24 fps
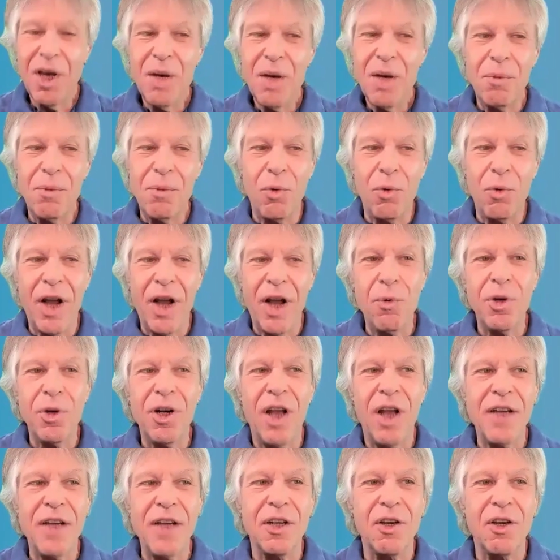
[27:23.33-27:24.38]
But what I would
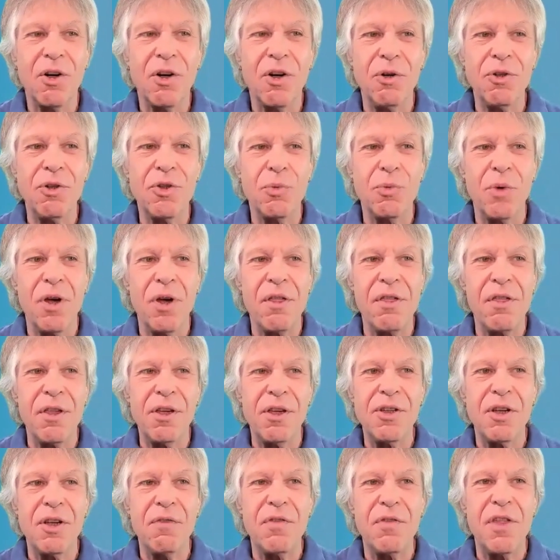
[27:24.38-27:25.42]
like to close with
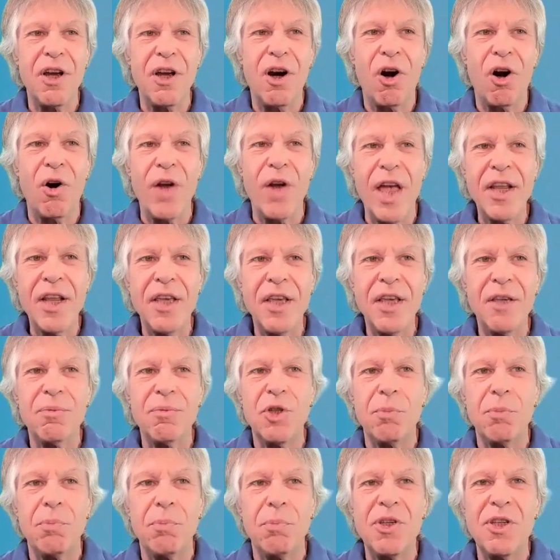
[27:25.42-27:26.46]
is if there are any
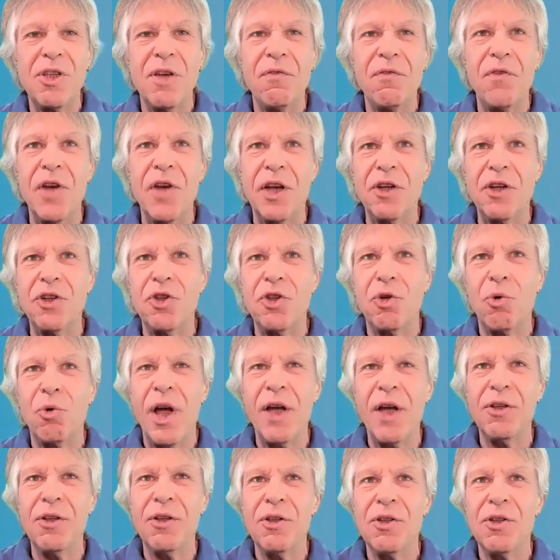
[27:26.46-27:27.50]
specific
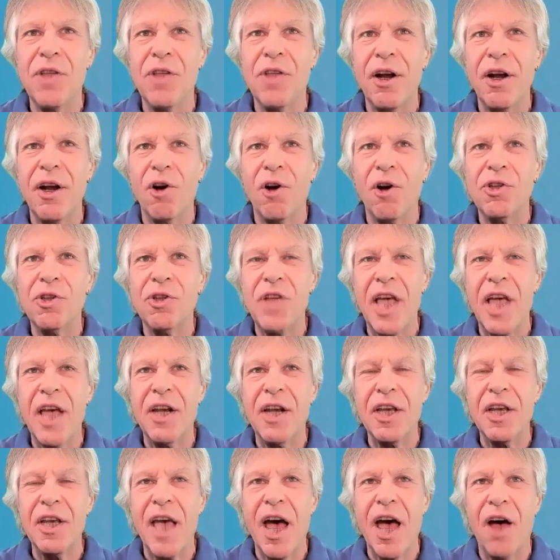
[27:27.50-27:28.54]
trends that are
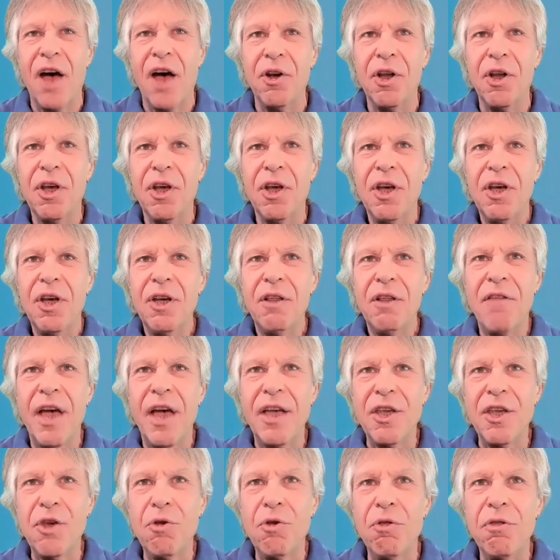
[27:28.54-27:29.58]
standing out
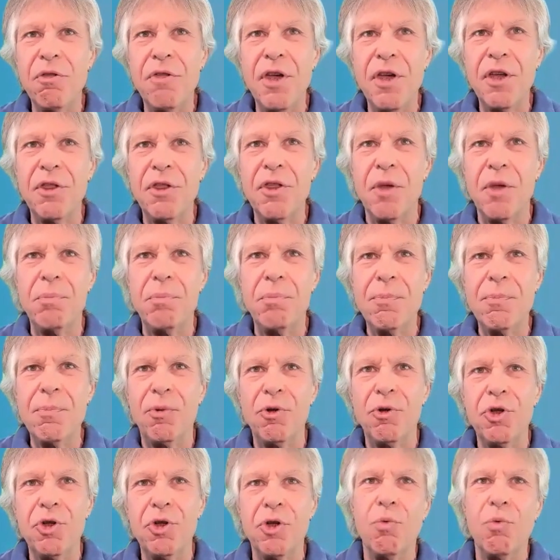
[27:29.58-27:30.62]
that you think that
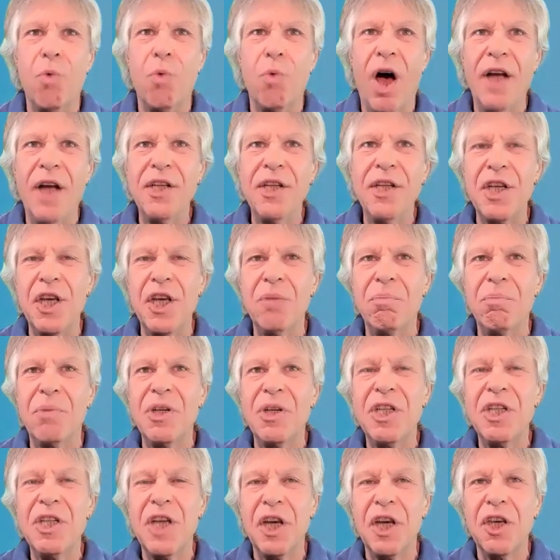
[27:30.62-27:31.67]
people should watch in
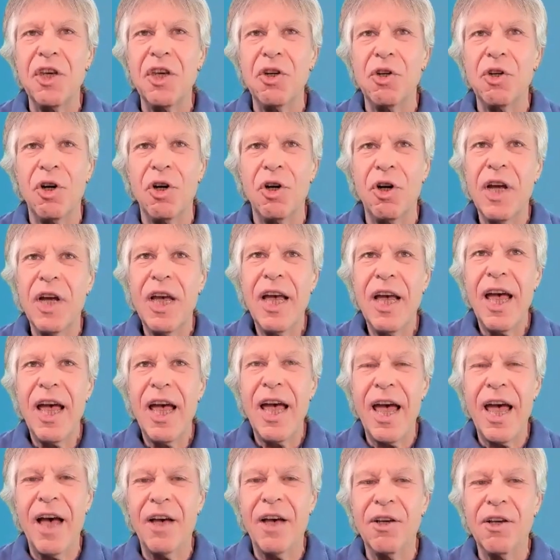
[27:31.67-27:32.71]
particular
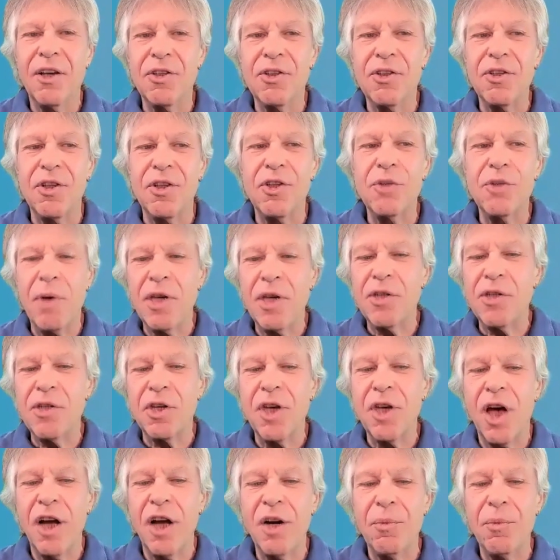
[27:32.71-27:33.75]
as the space
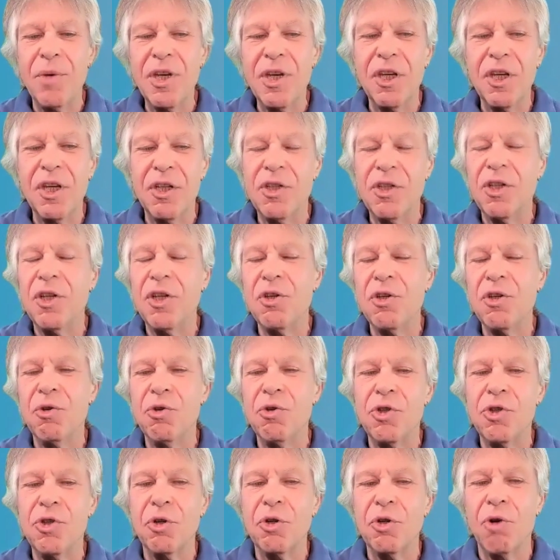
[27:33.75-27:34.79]
economy
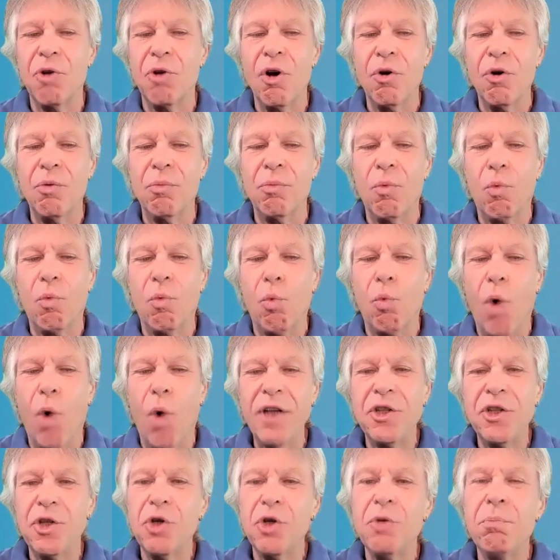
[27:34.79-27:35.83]
continues to grow,
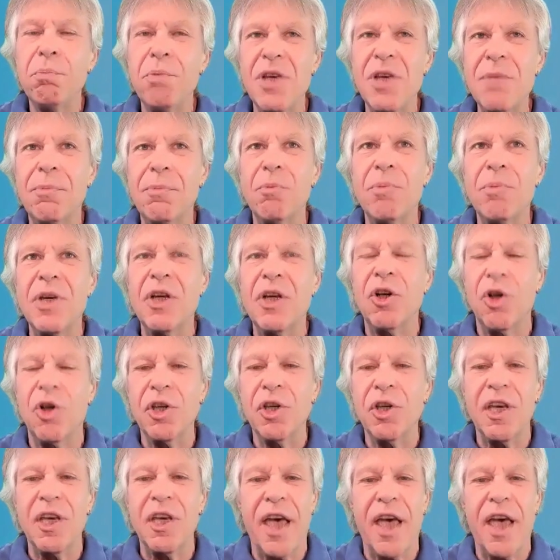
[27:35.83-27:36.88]
what should people be
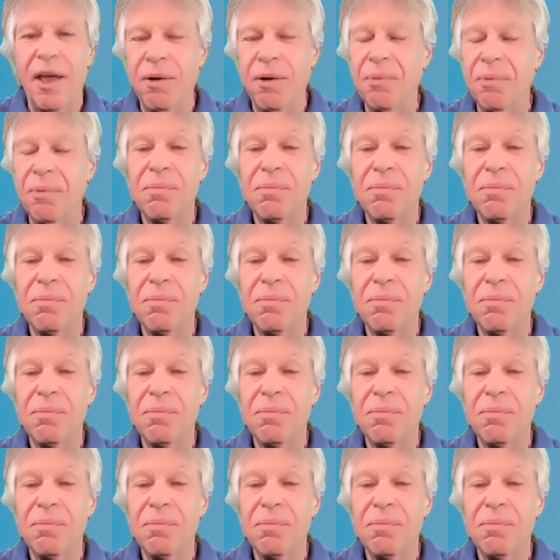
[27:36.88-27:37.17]
looking at?